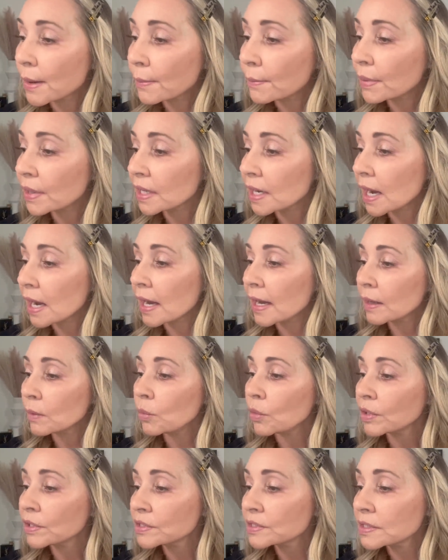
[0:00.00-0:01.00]
but I
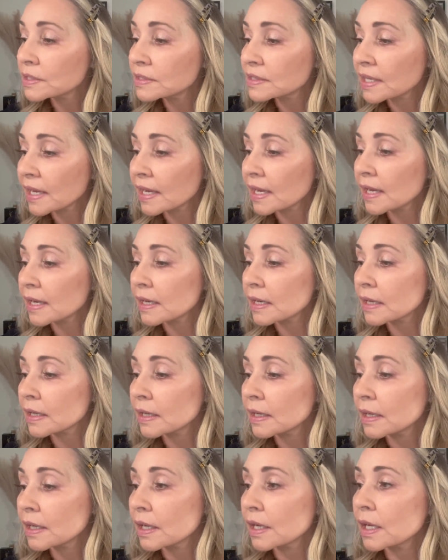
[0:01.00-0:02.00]
want to take
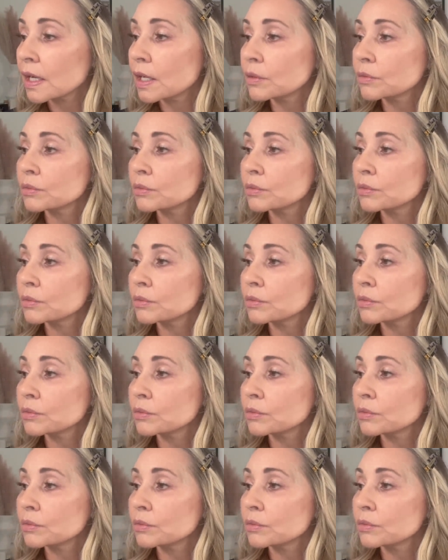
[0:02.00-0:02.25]
a